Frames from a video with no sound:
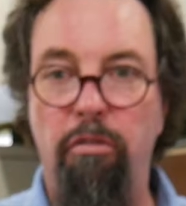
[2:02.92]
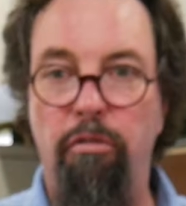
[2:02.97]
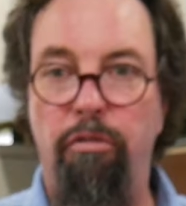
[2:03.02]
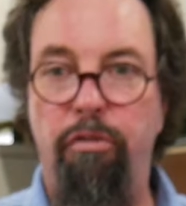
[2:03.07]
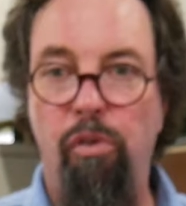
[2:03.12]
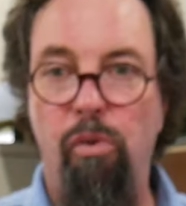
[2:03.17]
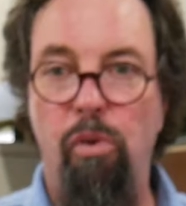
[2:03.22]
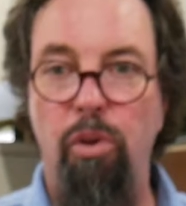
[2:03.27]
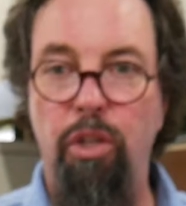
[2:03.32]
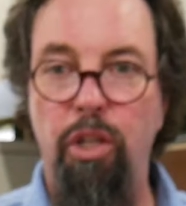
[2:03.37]

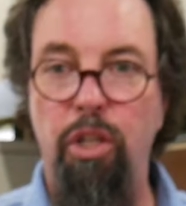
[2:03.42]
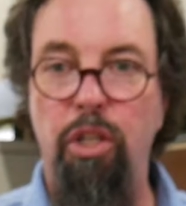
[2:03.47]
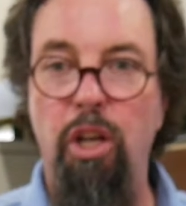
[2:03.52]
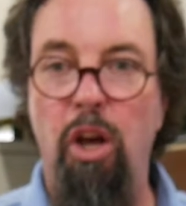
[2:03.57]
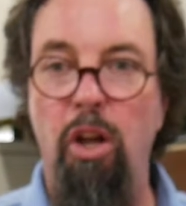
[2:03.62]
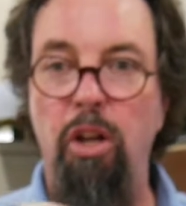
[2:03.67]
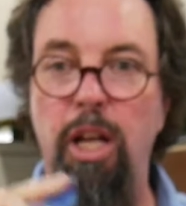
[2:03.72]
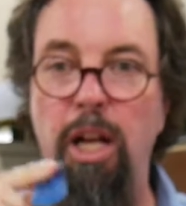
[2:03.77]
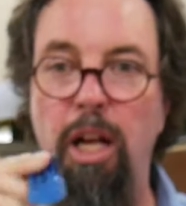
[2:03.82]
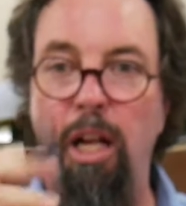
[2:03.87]
forward. You
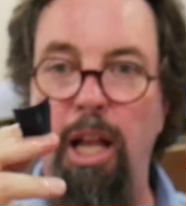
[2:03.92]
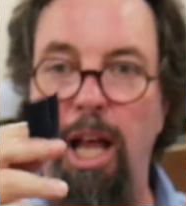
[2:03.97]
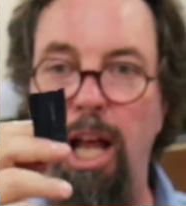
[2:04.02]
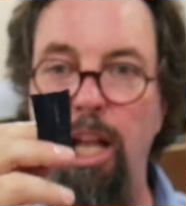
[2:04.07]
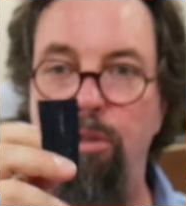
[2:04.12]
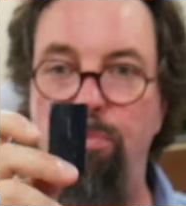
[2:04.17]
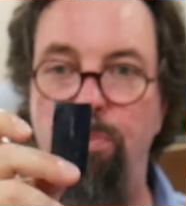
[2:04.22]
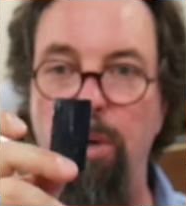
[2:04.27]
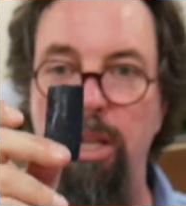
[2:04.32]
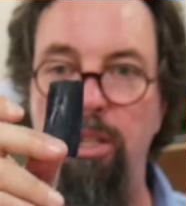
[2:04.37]
don't need a
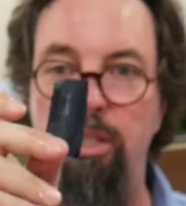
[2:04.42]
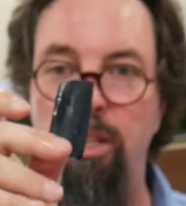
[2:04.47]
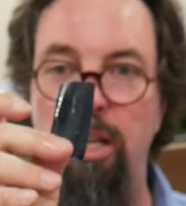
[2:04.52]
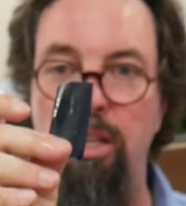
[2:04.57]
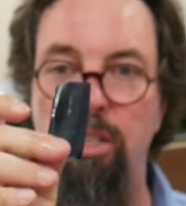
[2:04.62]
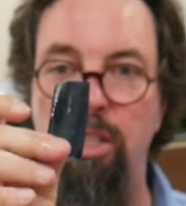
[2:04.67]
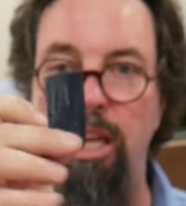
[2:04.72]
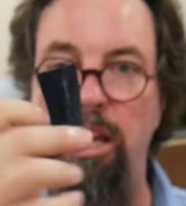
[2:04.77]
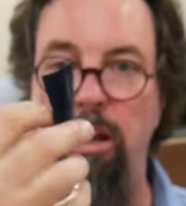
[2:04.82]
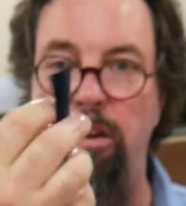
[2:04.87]
large piece. So you
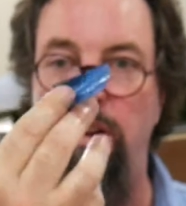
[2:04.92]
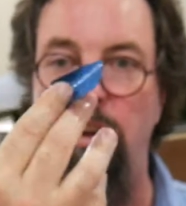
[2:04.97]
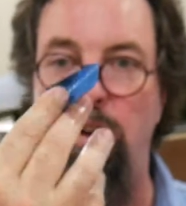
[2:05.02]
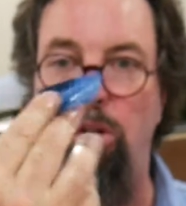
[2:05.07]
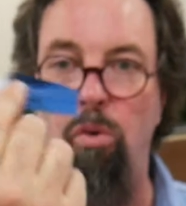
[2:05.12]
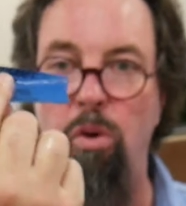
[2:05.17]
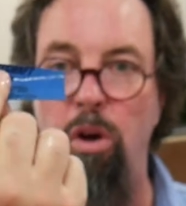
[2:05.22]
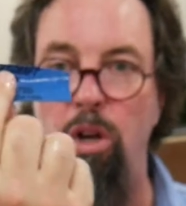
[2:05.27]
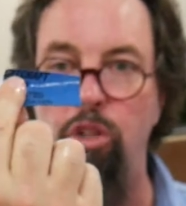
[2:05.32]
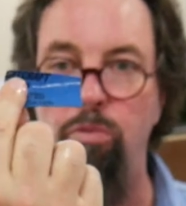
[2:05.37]
can see here I've got
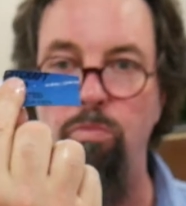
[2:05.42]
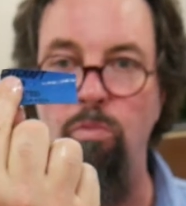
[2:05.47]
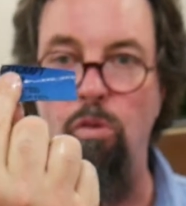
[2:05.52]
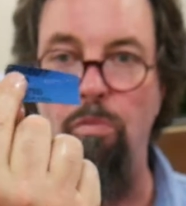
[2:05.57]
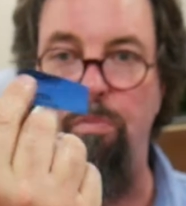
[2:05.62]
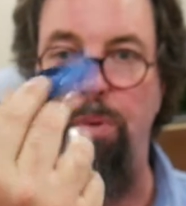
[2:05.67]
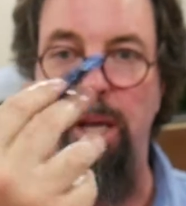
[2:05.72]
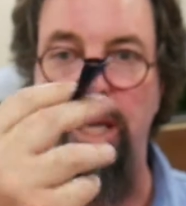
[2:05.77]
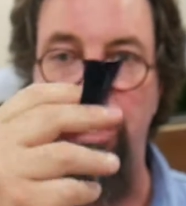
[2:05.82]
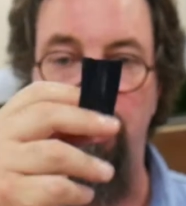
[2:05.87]
quite a small
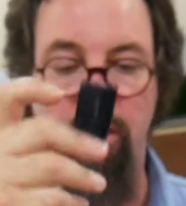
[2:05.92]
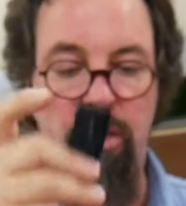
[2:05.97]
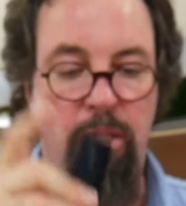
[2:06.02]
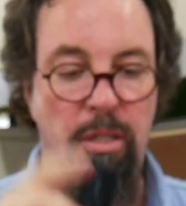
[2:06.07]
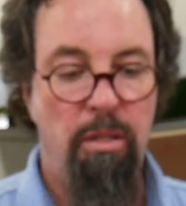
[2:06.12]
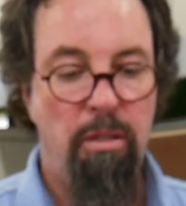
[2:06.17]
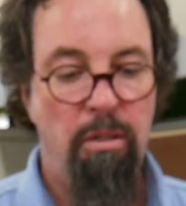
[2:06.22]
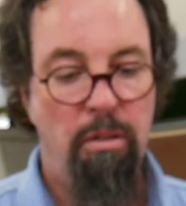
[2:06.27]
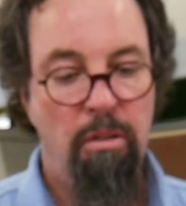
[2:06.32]
piece.